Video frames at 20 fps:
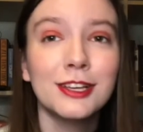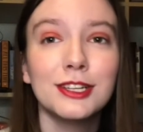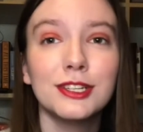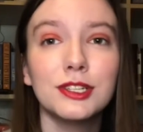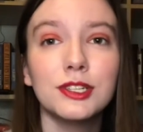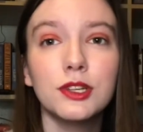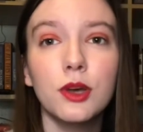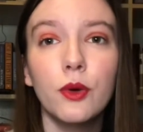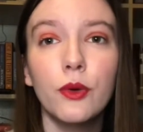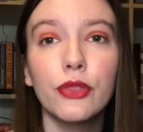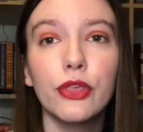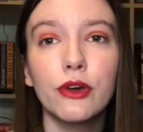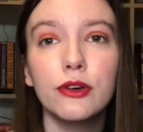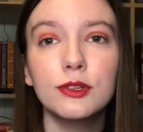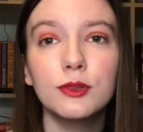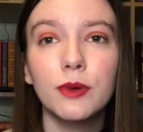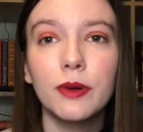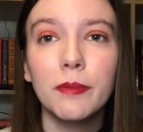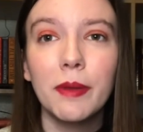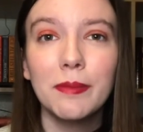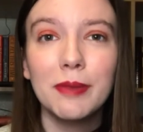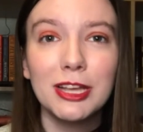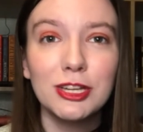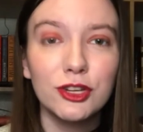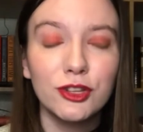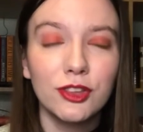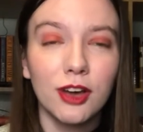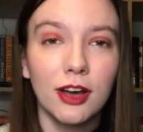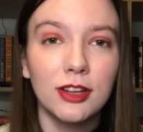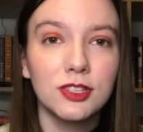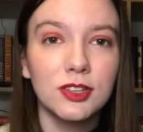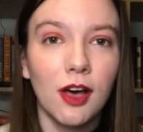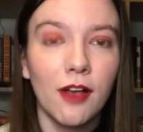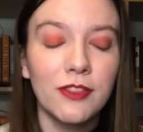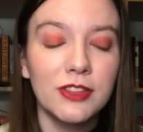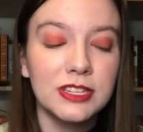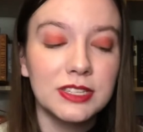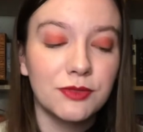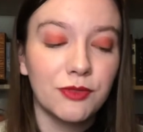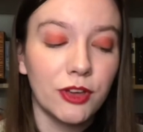So those were my major thoughts on
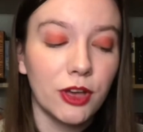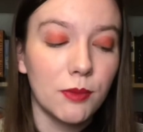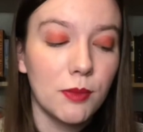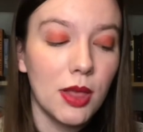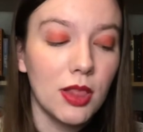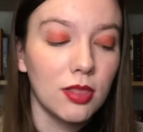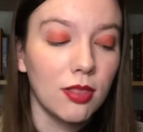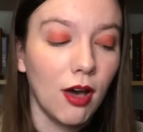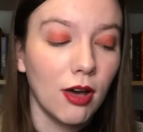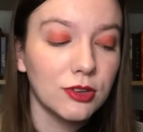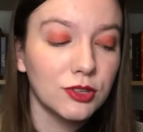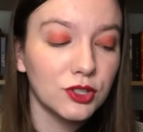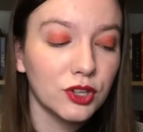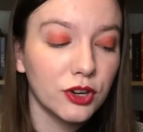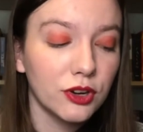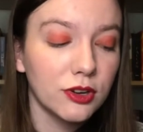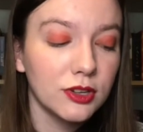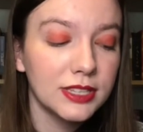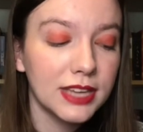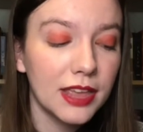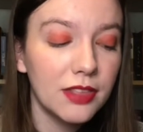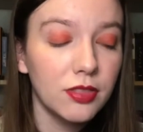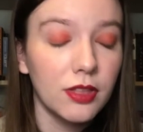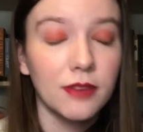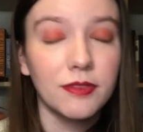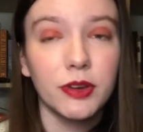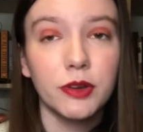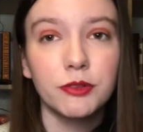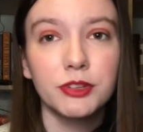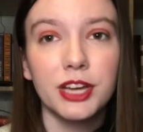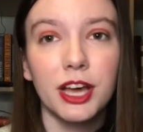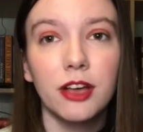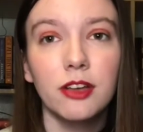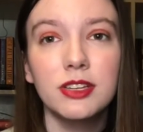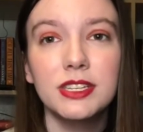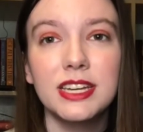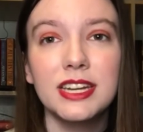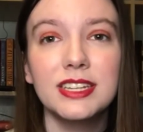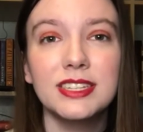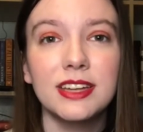this film, Lost Girls and Love
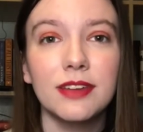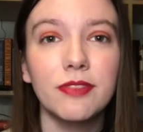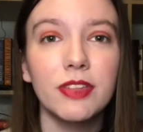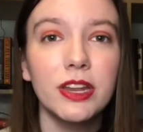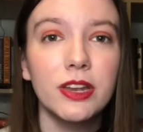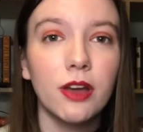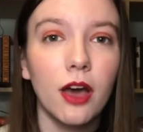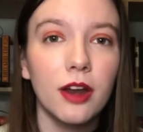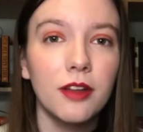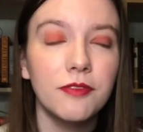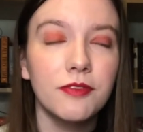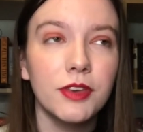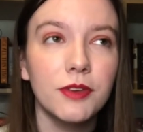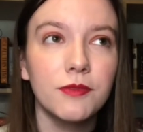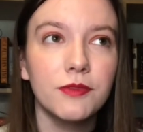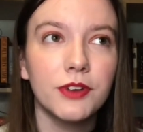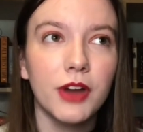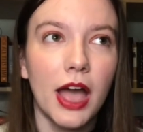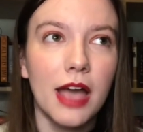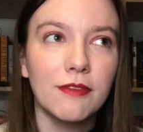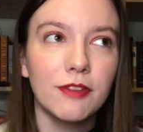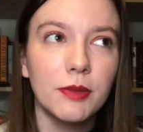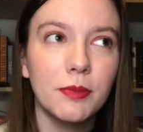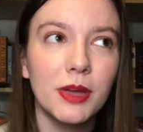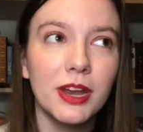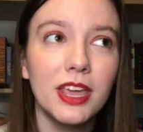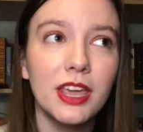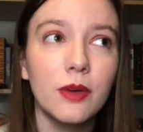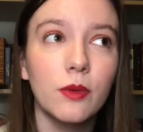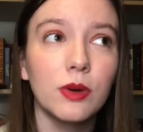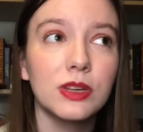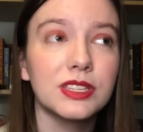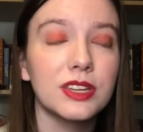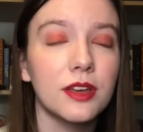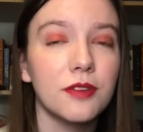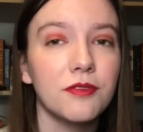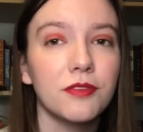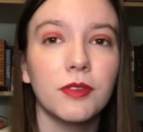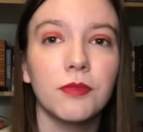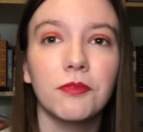Hotels. It is definitely not a film for everybody. It wasn't
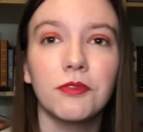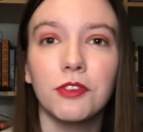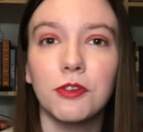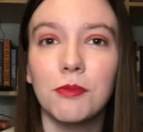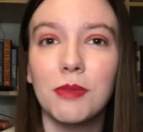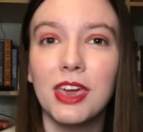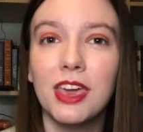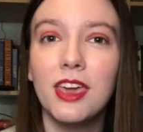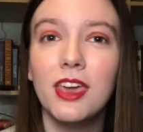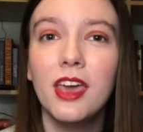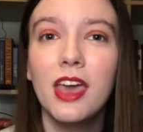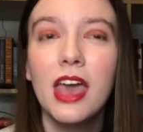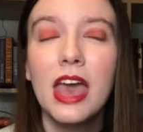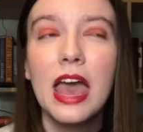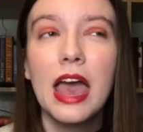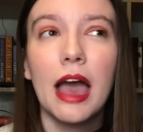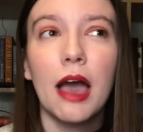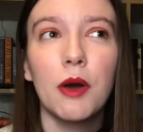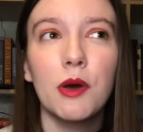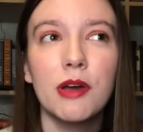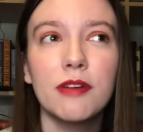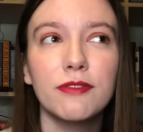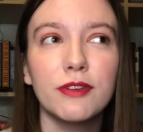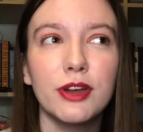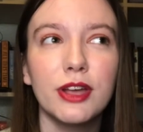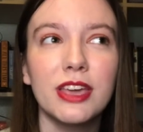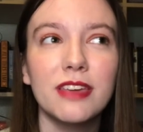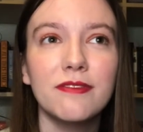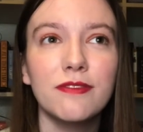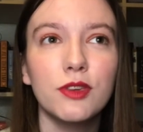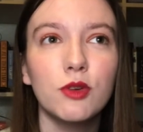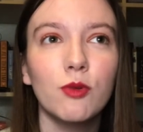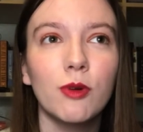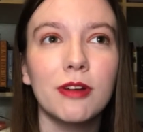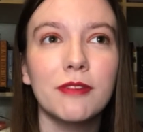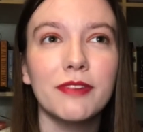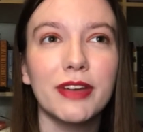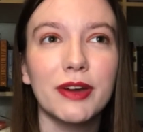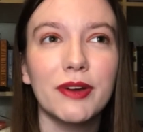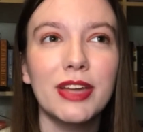a film for me. However, if you
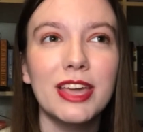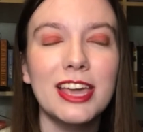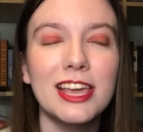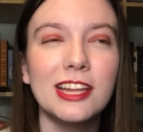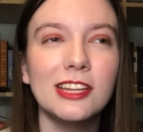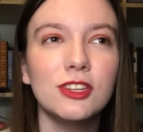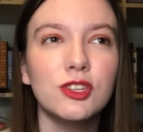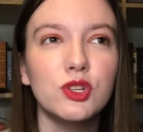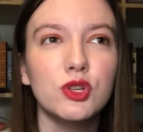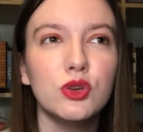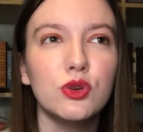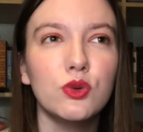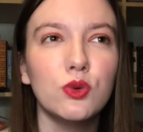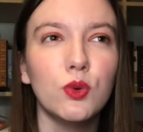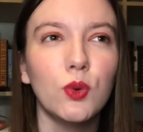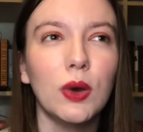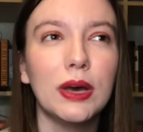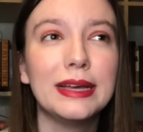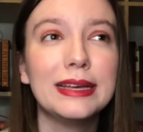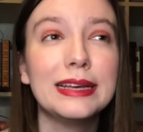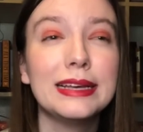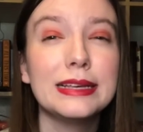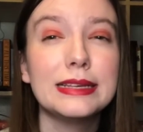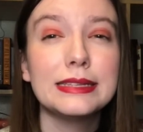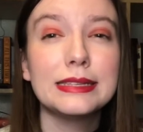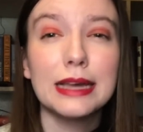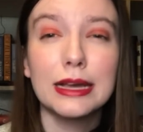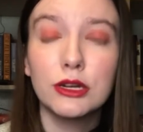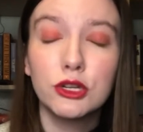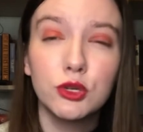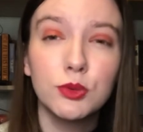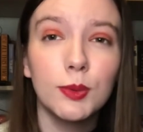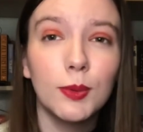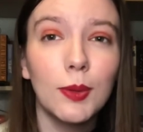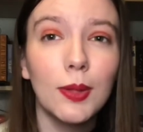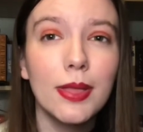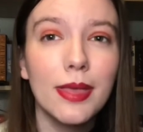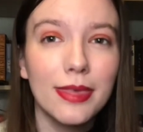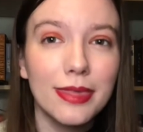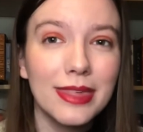are very into
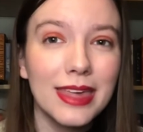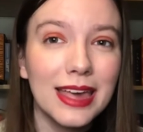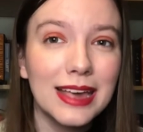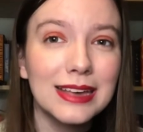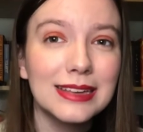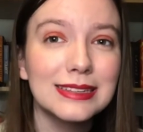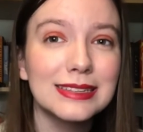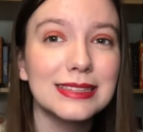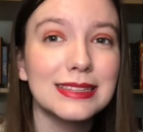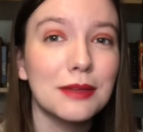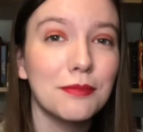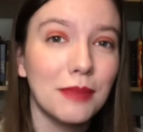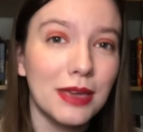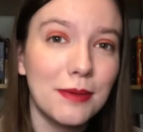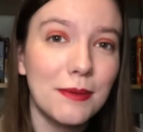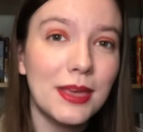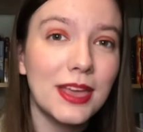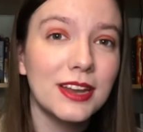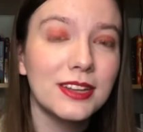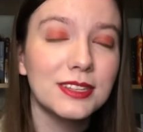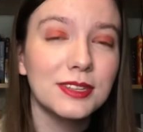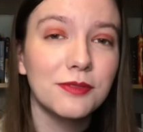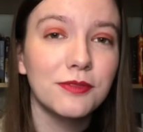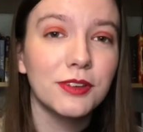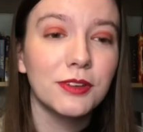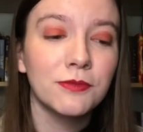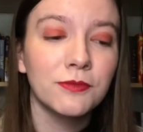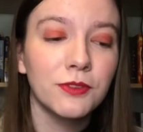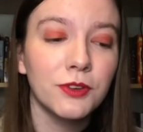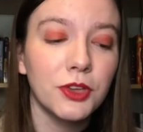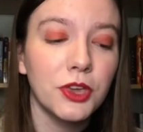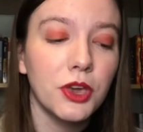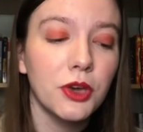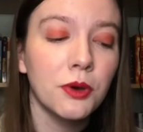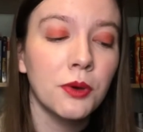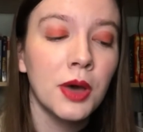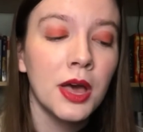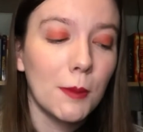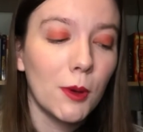sexual things, then maybe it is a film for you.